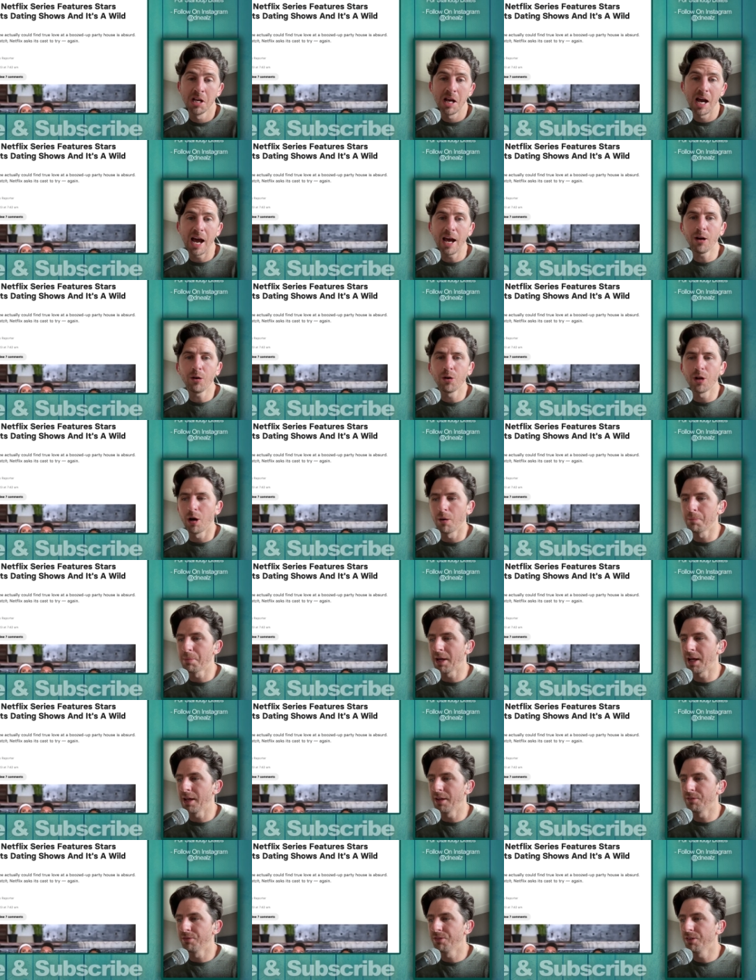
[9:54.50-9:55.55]
I don't know, but
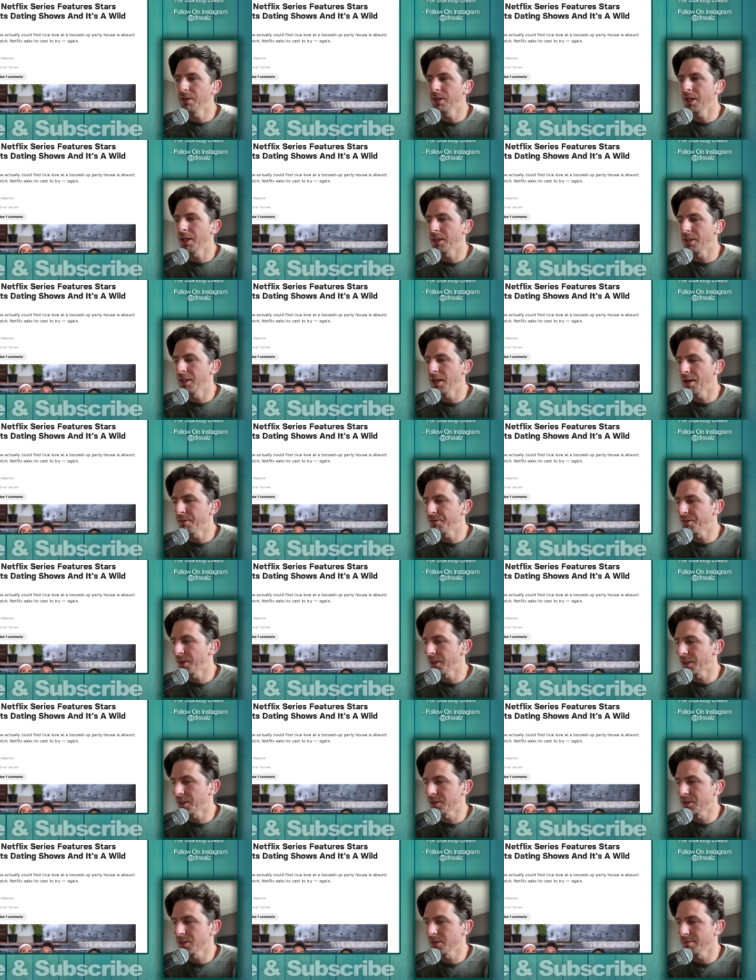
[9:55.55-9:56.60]
I feel like
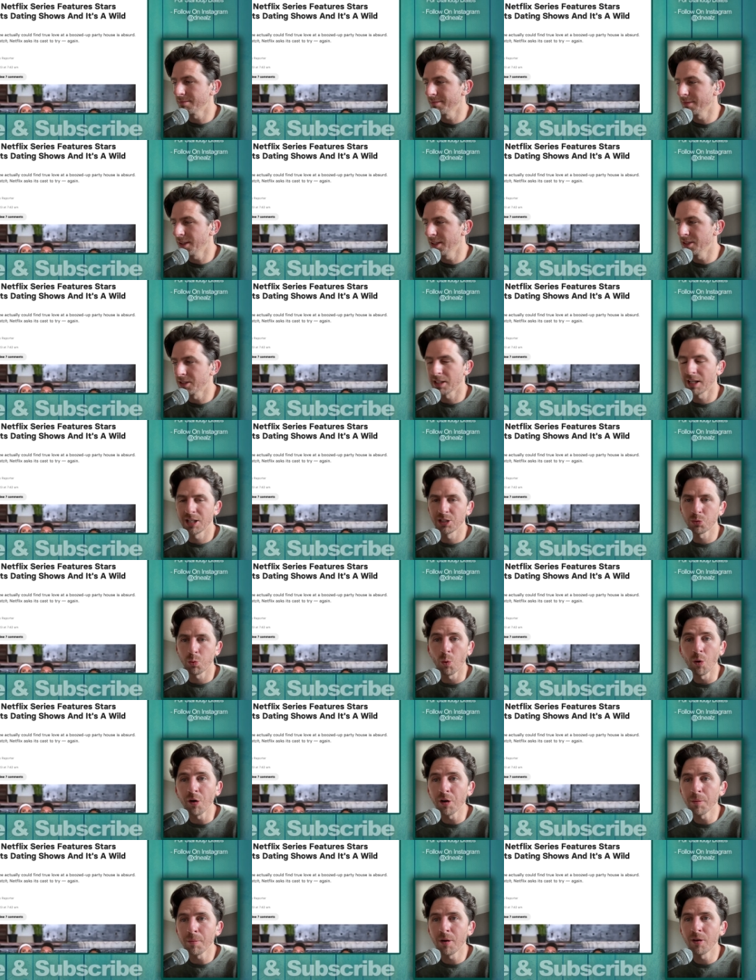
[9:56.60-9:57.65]
Netflix is less
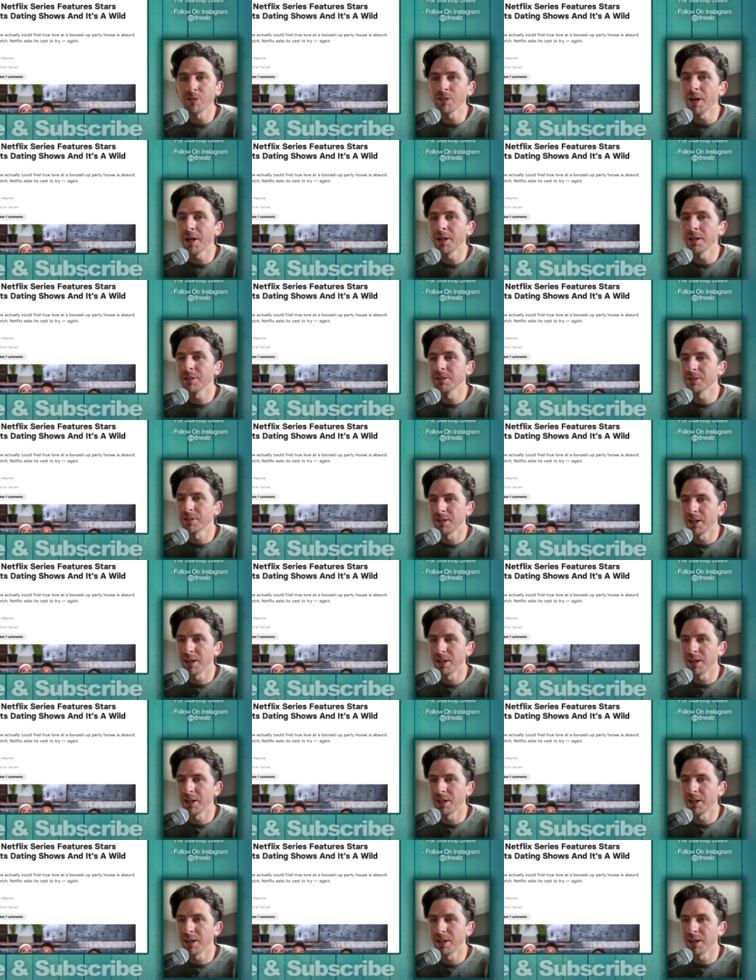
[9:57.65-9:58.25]
worried about ratings.